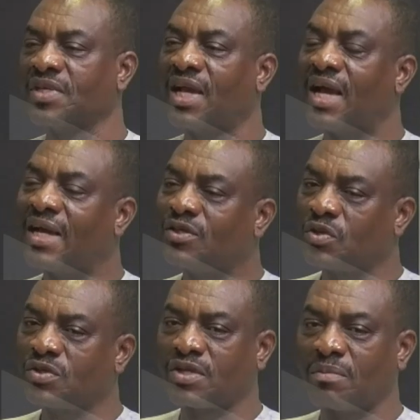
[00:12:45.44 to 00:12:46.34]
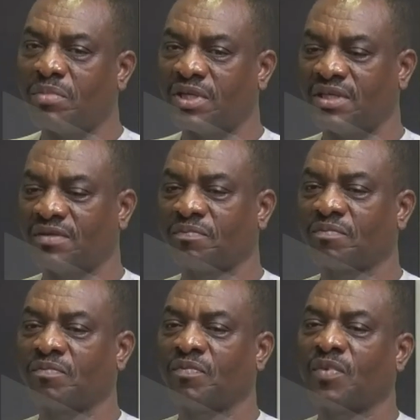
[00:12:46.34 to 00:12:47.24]
I told somebody,
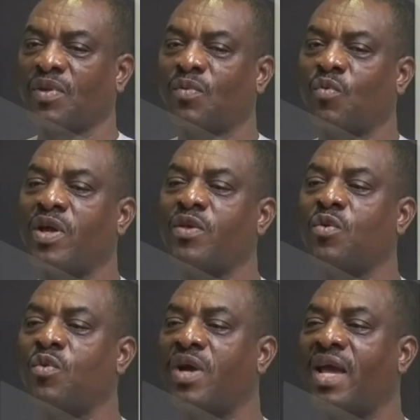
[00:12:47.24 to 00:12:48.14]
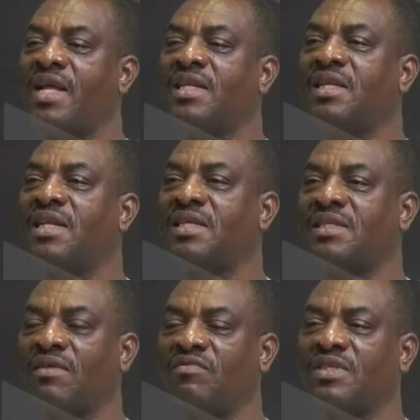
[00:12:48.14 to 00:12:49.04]
when you earn the
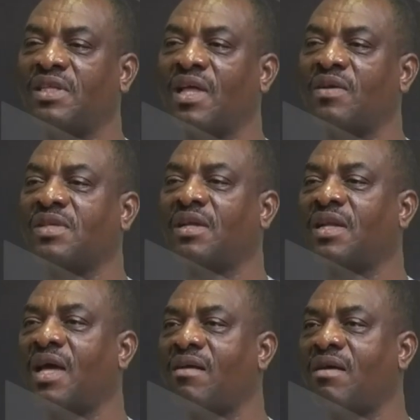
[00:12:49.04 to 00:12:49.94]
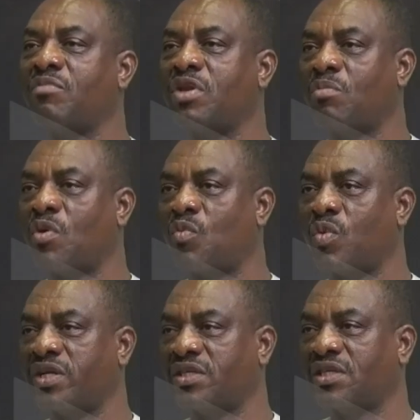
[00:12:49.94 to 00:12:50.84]
70,000 naira minimum
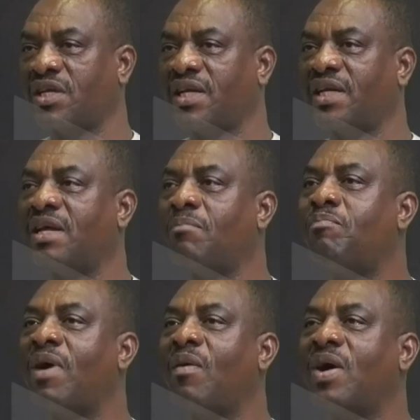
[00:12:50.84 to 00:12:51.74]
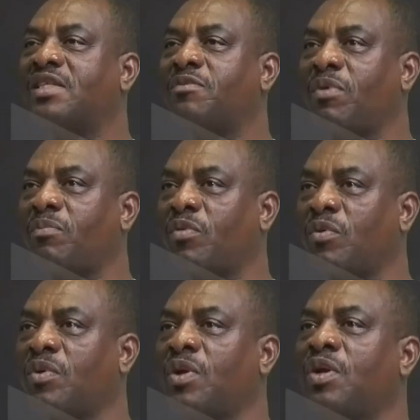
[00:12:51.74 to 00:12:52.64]
wage, it empowers people
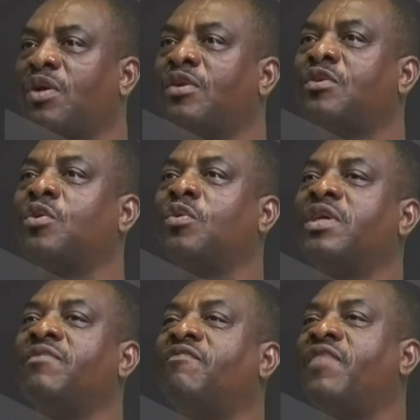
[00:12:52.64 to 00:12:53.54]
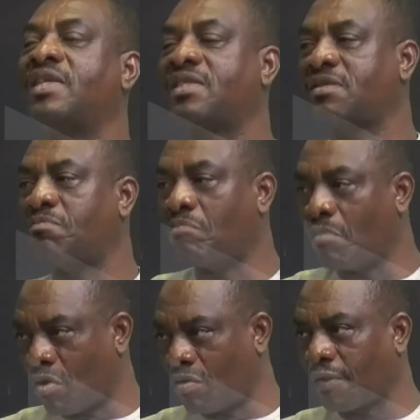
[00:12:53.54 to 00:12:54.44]
to invest
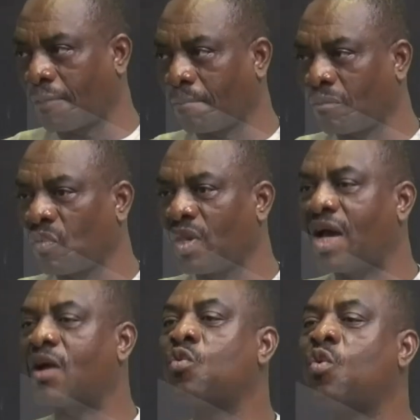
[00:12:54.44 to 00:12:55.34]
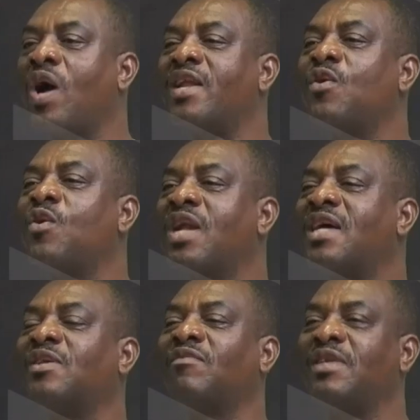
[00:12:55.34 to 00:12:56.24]
more. And who are the
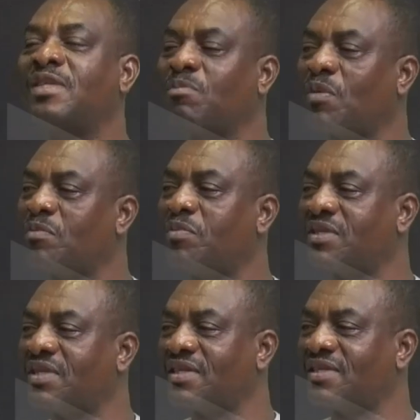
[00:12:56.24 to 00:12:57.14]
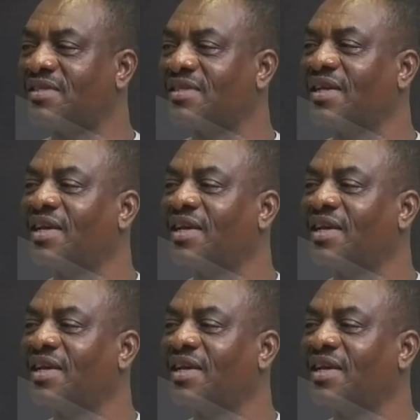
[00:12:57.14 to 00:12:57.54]
owners of these small businesses?